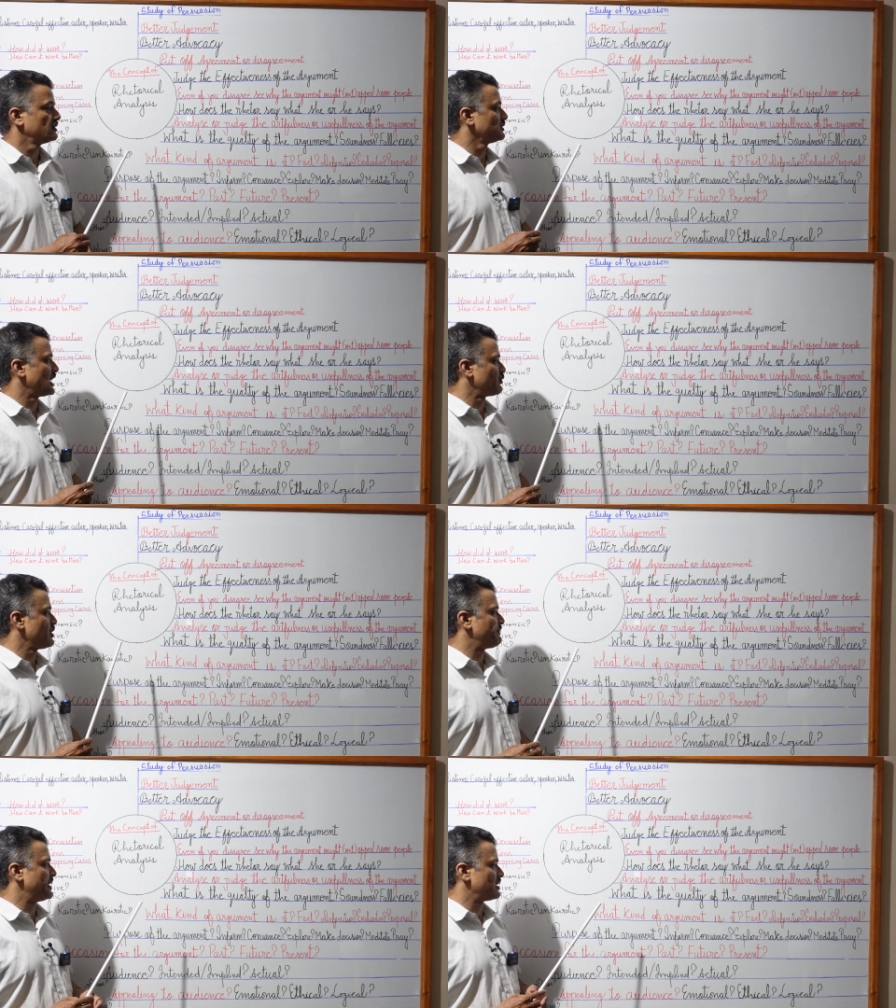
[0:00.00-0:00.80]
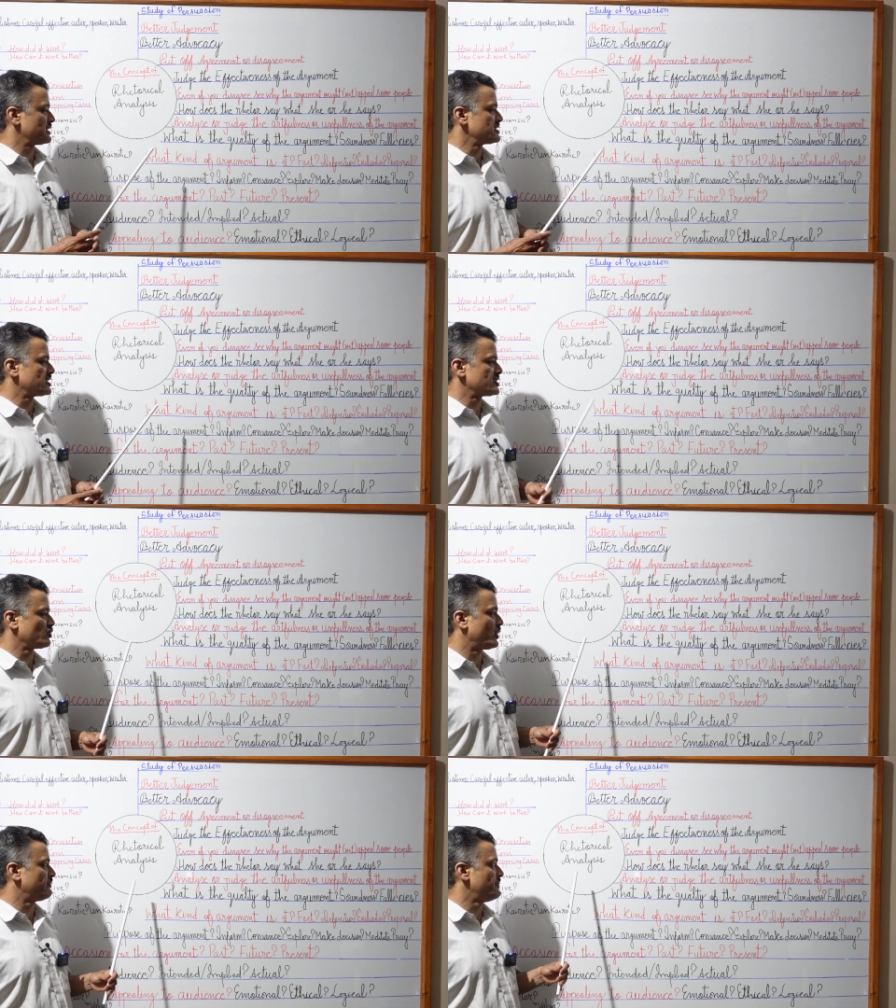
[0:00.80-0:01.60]
that we pay attention to
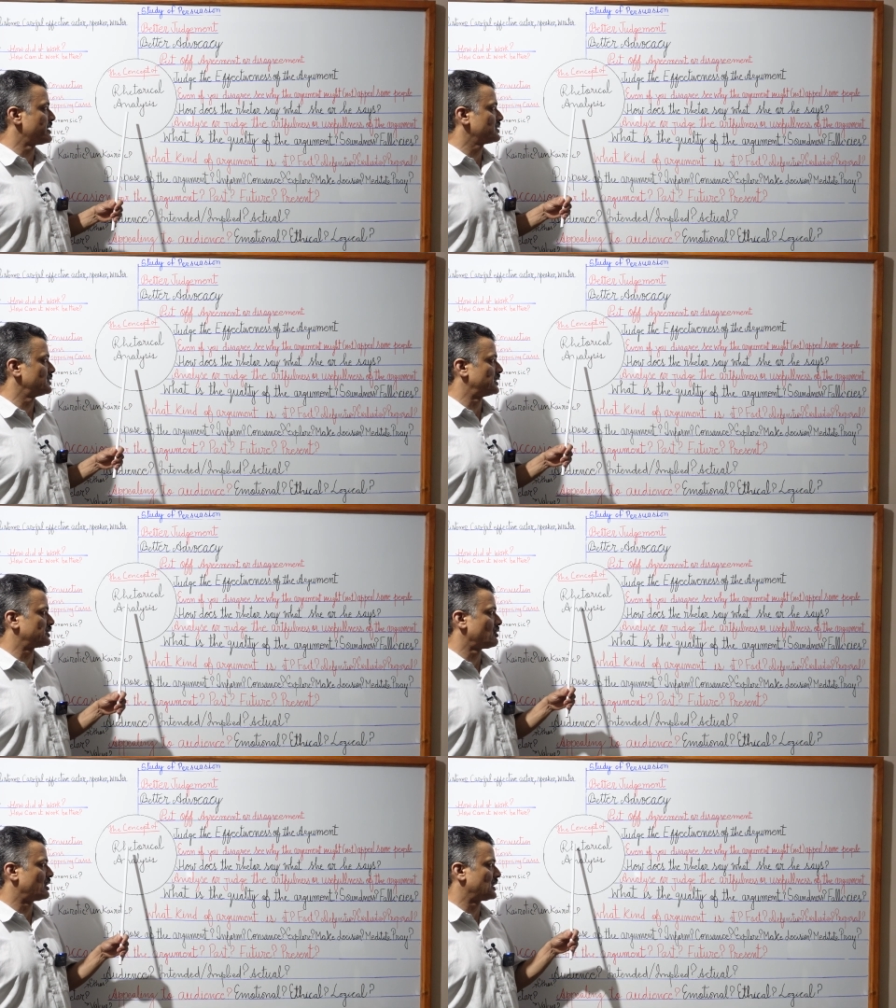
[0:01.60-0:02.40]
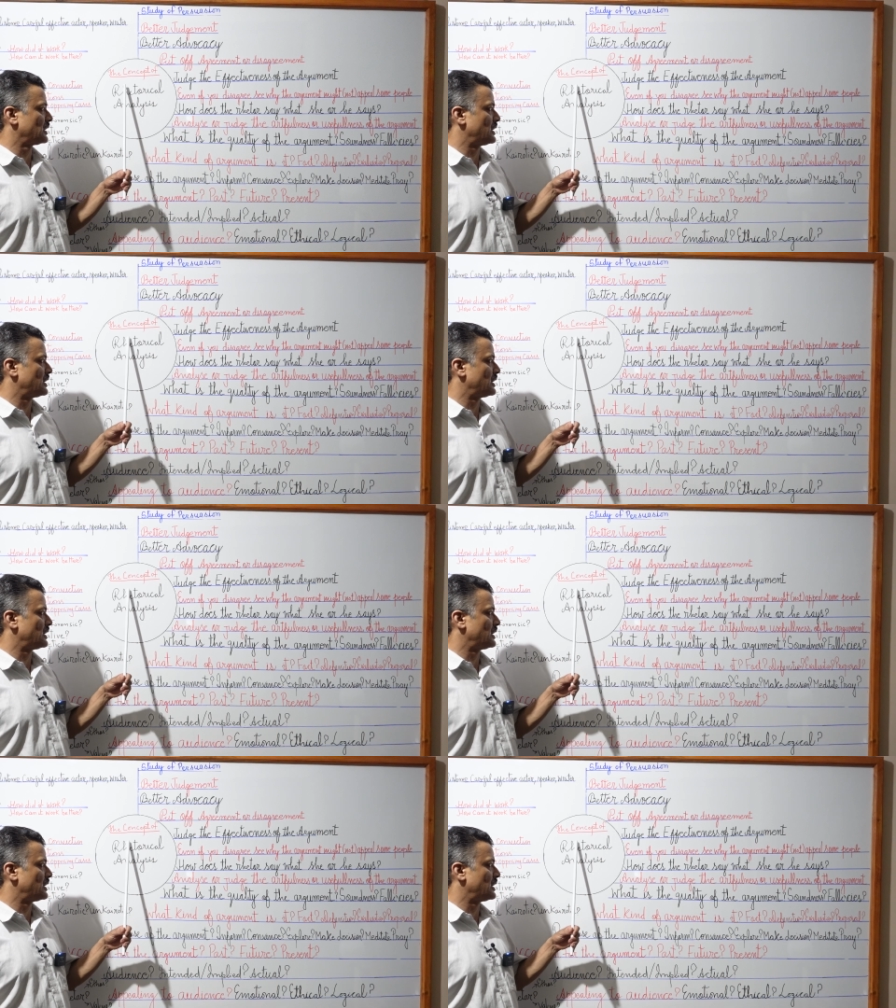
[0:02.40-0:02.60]
when we make rhetorical